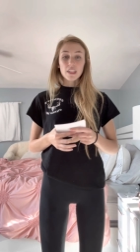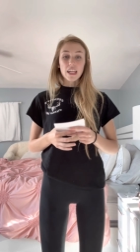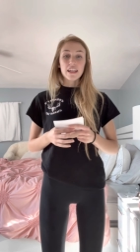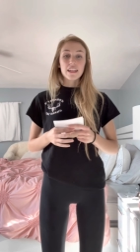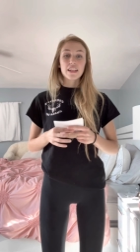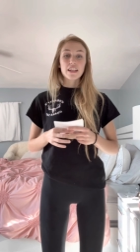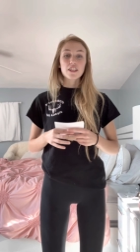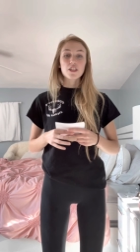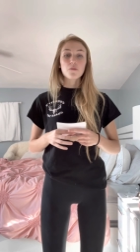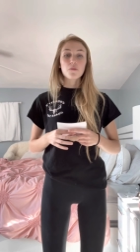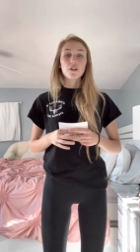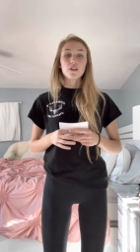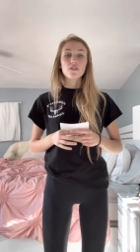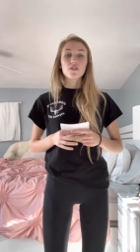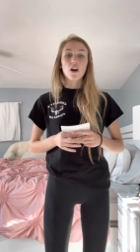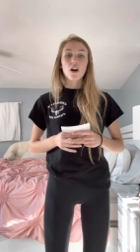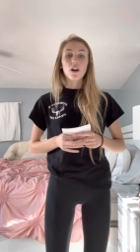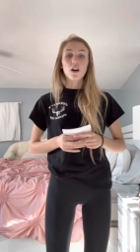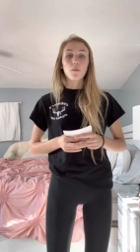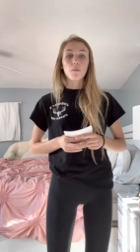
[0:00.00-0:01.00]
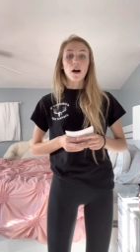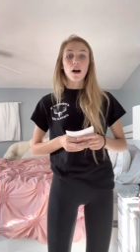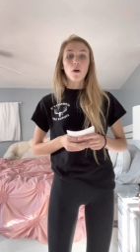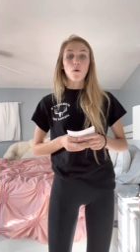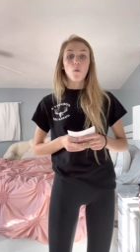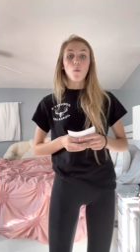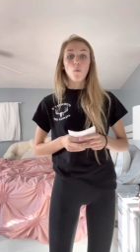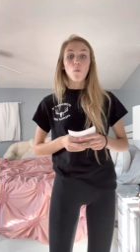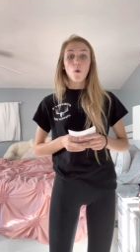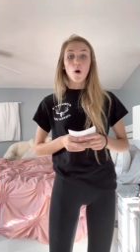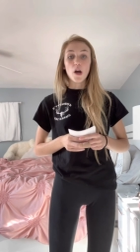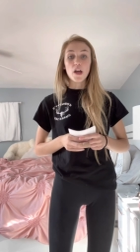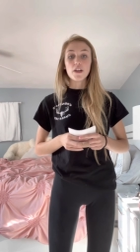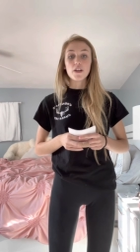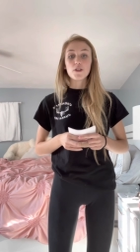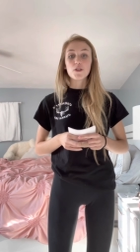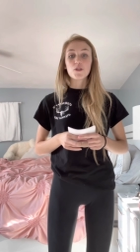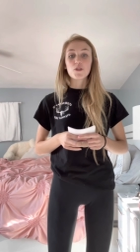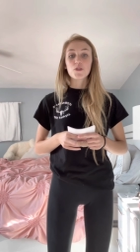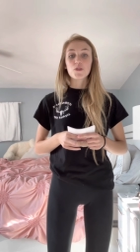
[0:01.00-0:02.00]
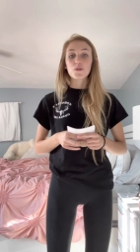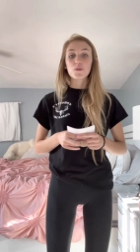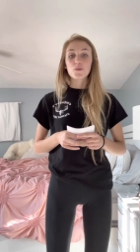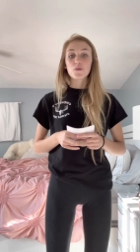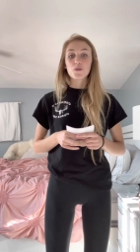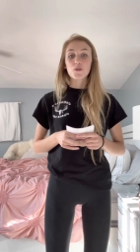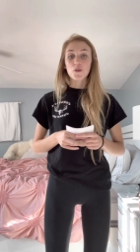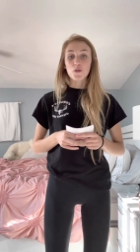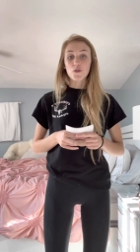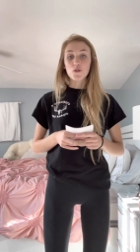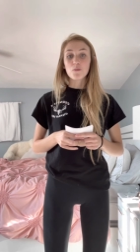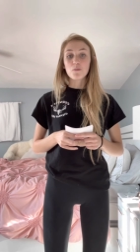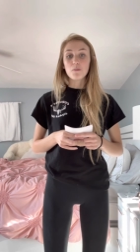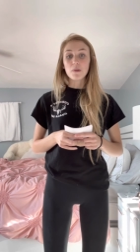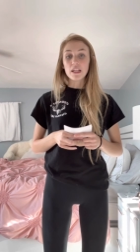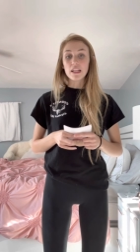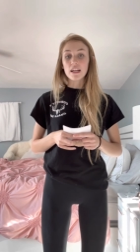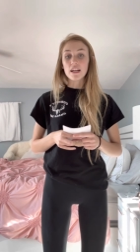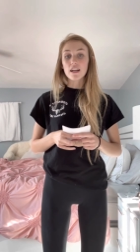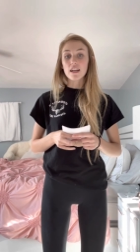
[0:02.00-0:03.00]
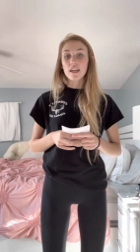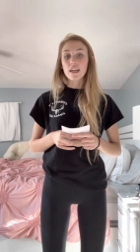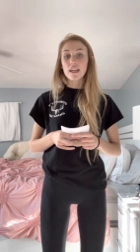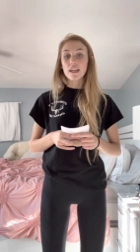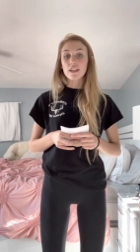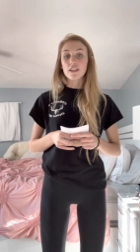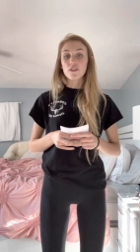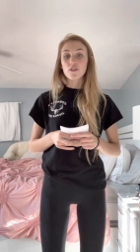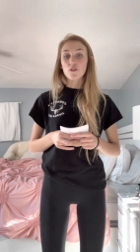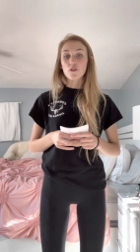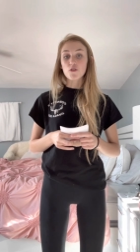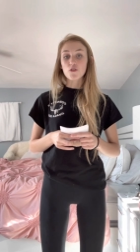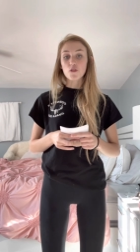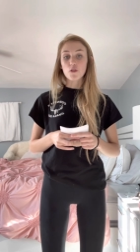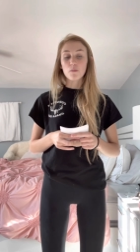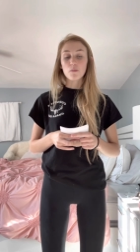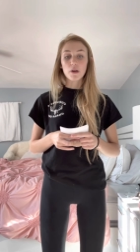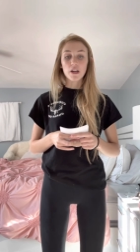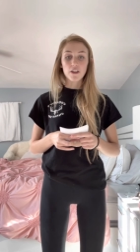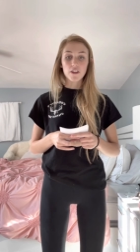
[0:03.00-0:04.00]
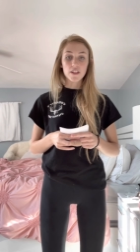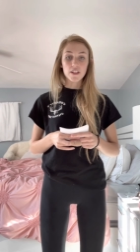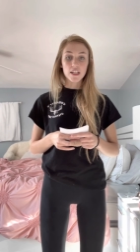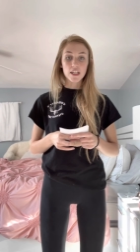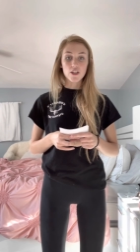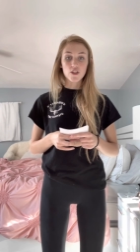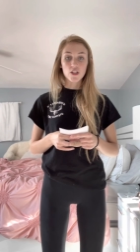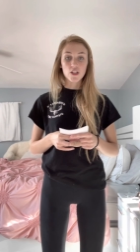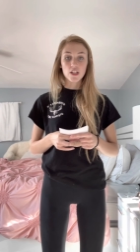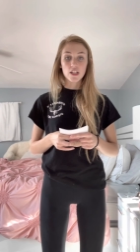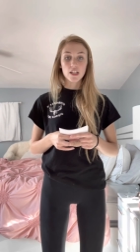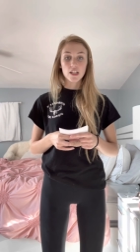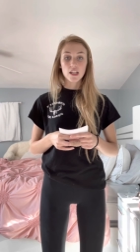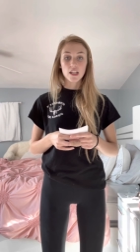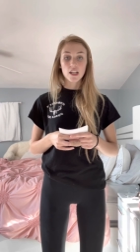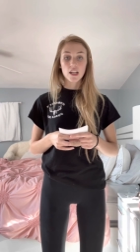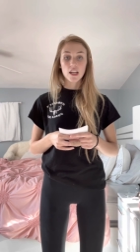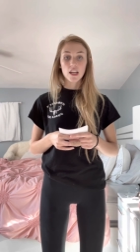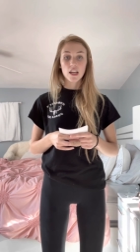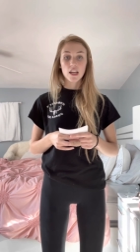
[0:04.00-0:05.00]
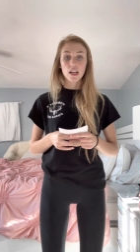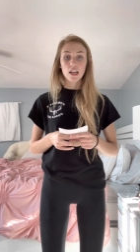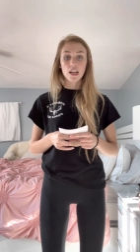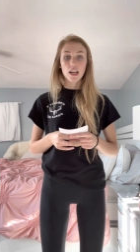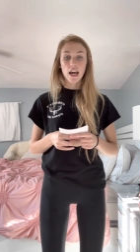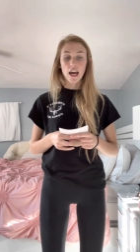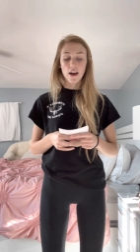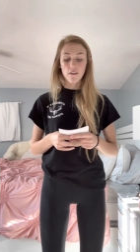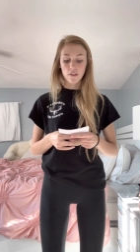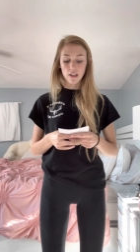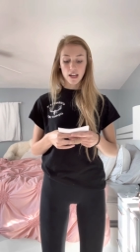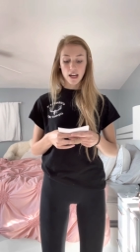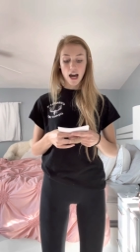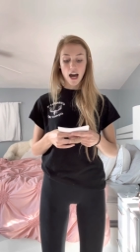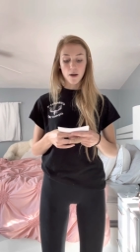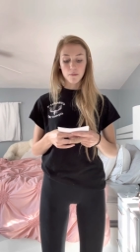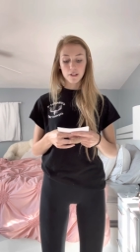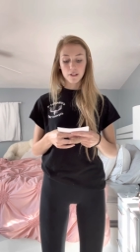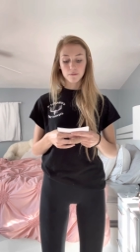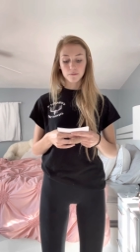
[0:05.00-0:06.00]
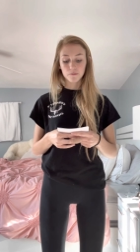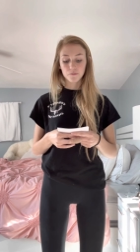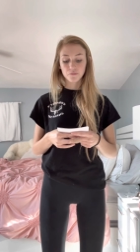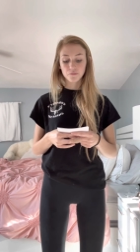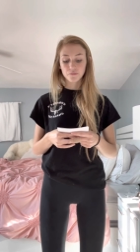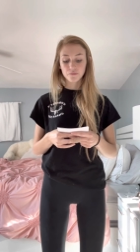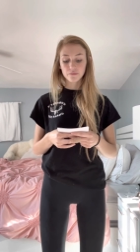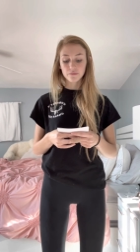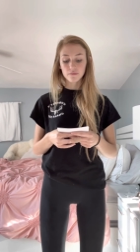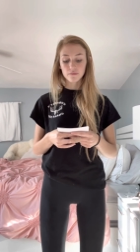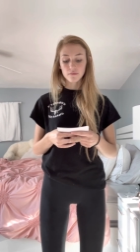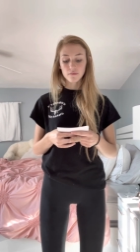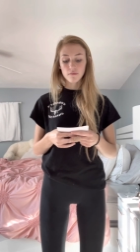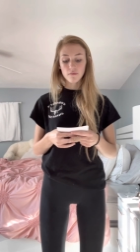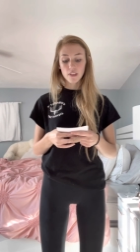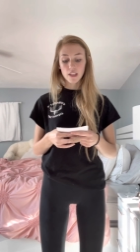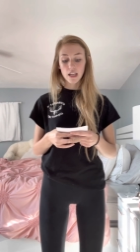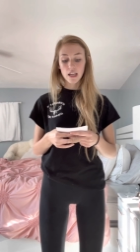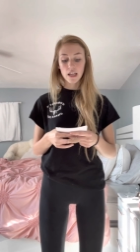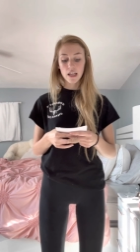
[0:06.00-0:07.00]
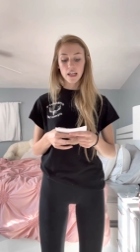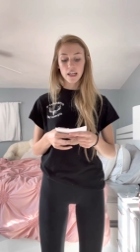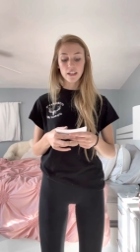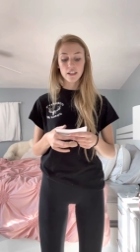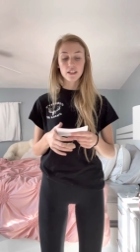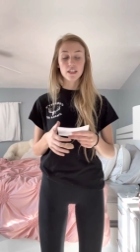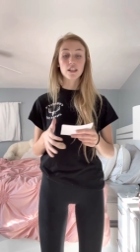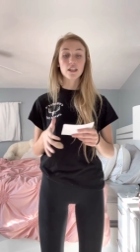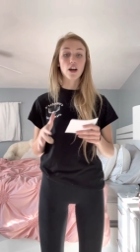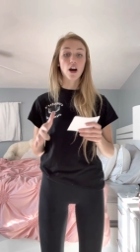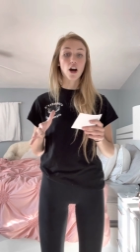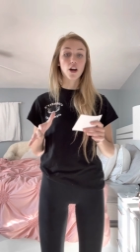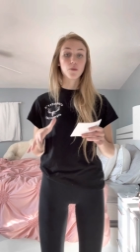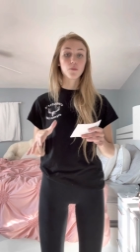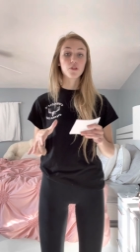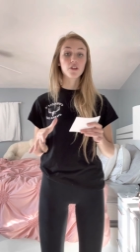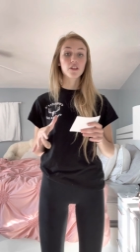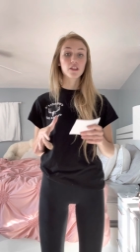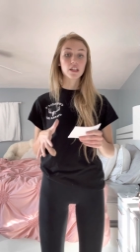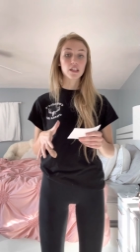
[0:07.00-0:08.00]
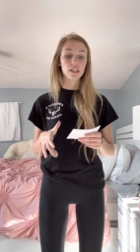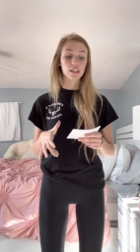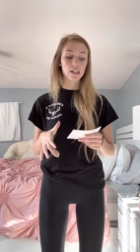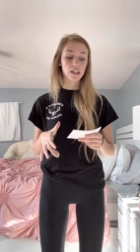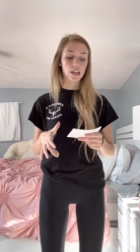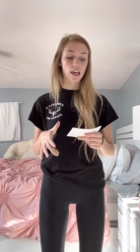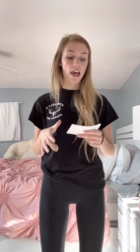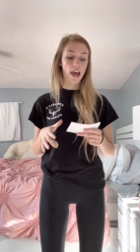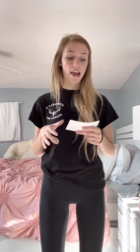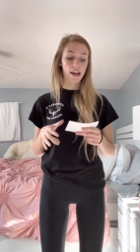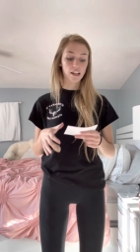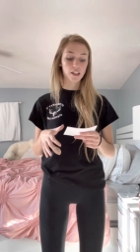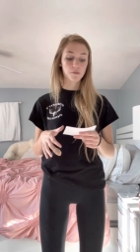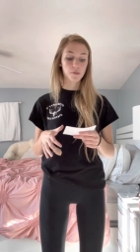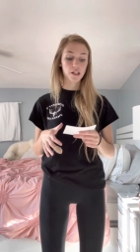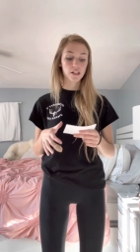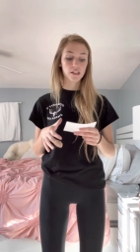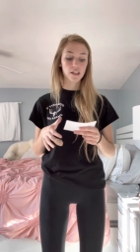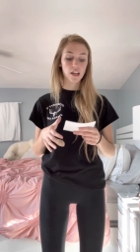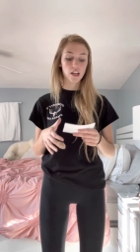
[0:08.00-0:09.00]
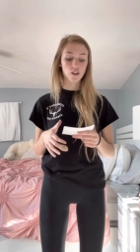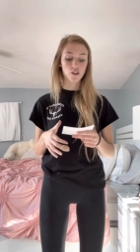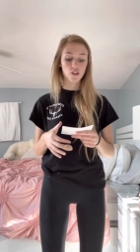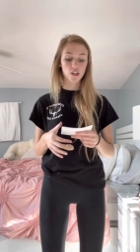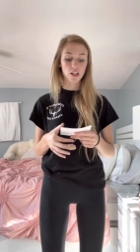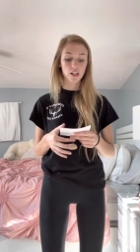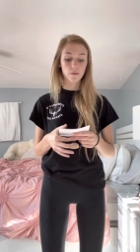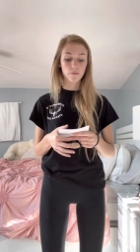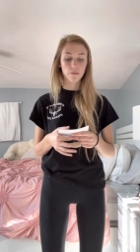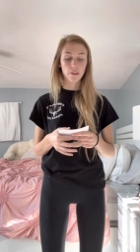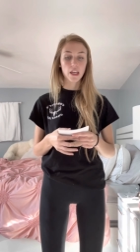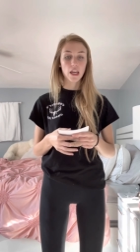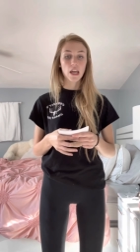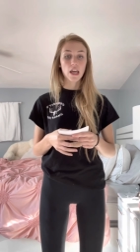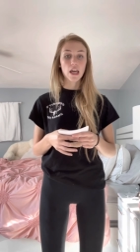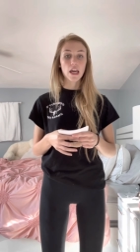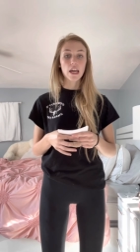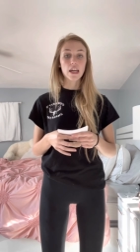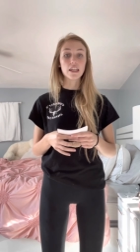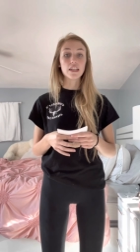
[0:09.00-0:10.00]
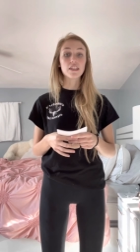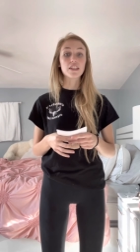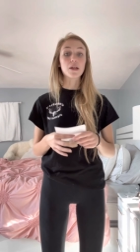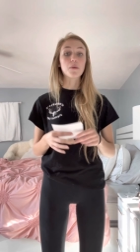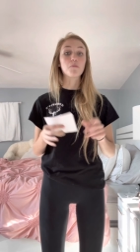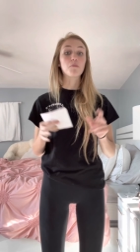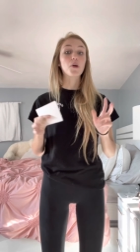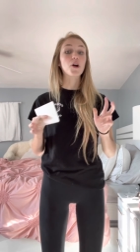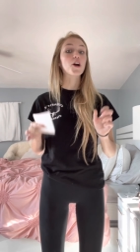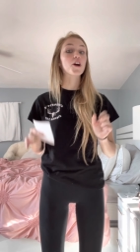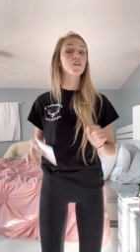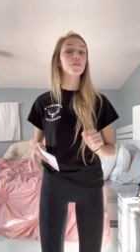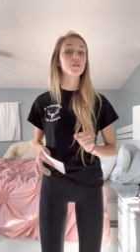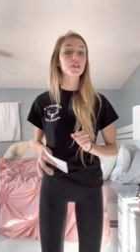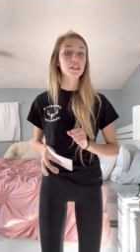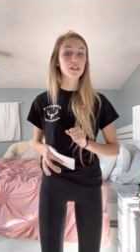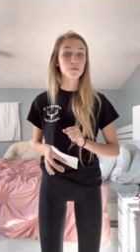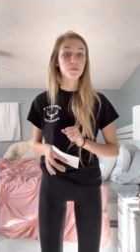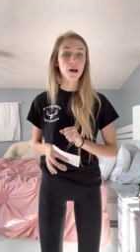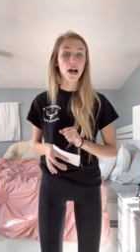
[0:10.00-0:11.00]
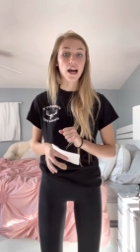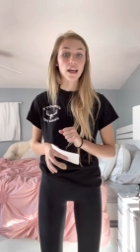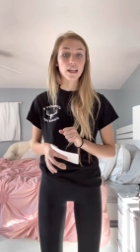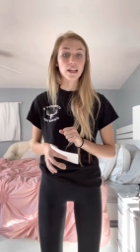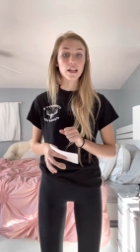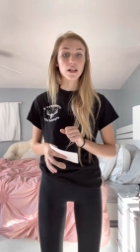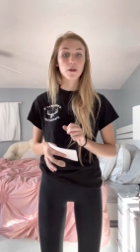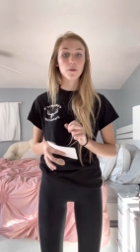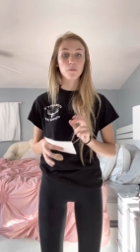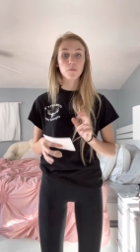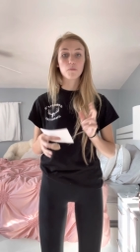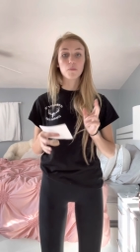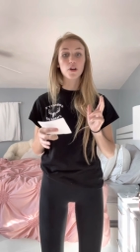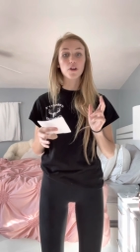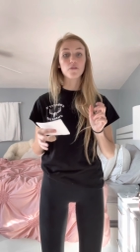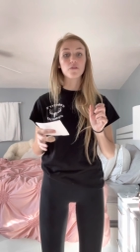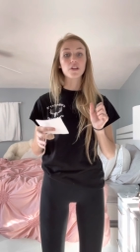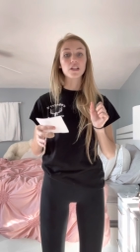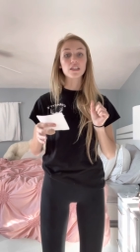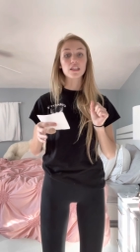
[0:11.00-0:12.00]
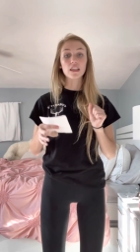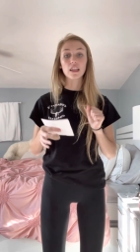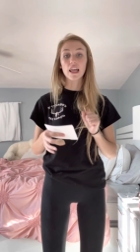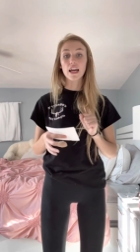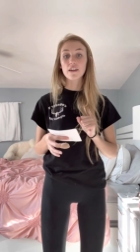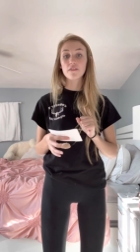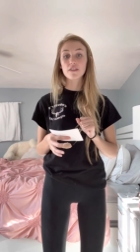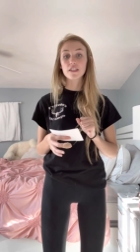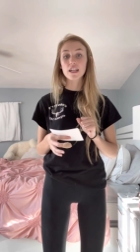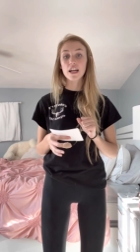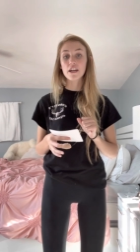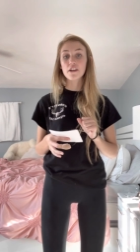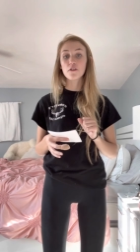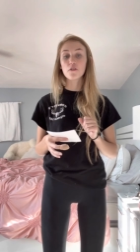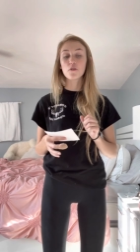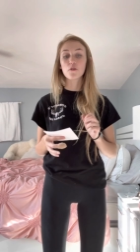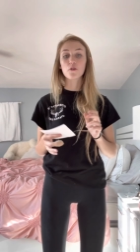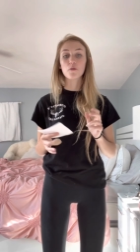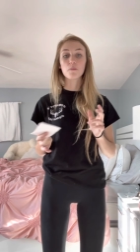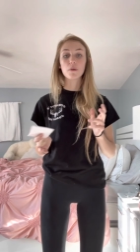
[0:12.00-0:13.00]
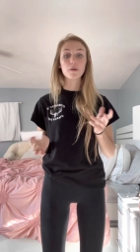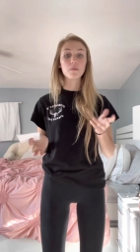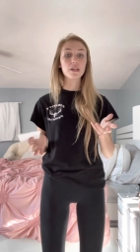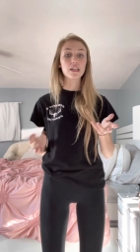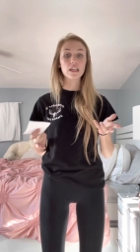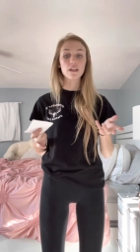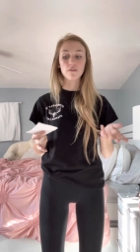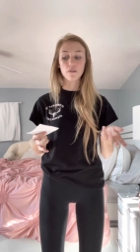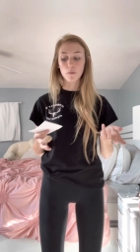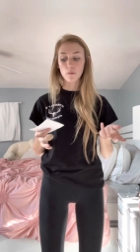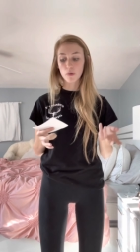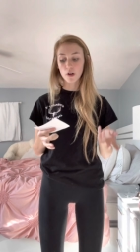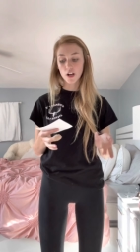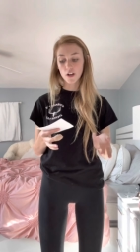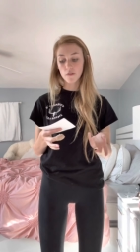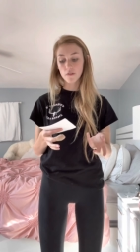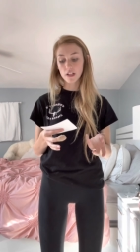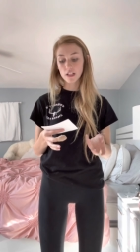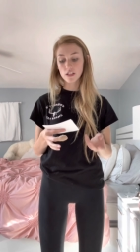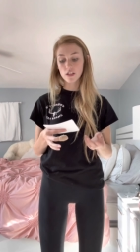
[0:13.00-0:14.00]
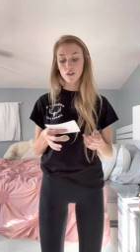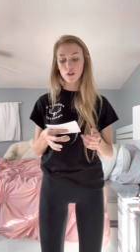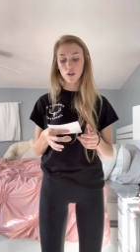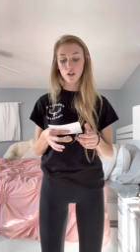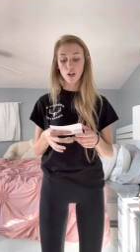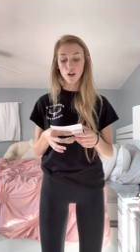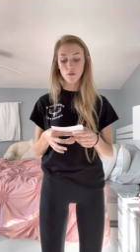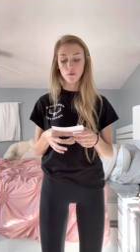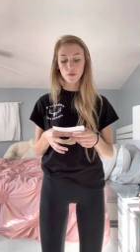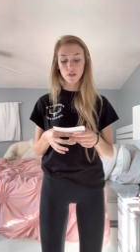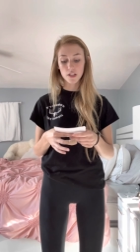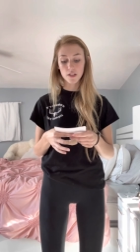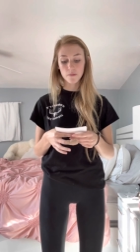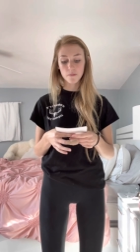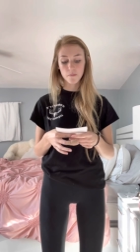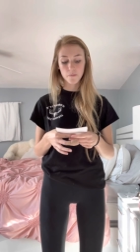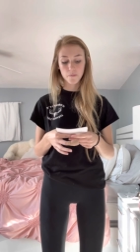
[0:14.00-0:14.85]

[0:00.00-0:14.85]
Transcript: Next, I want to talk about what social media and social comparison have in common. It is an unrealistic expectation. It is a perfect body, perfect lifestyle, or maybe even perfect clothes.